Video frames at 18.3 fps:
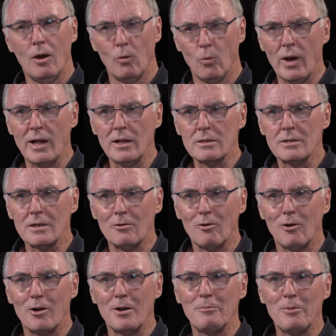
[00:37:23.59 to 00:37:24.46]
a welder
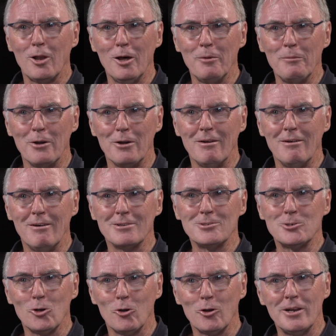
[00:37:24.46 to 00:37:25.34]
or a plumber or a
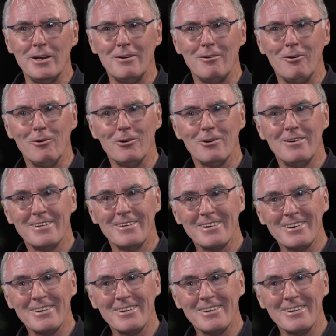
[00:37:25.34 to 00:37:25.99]
joiner or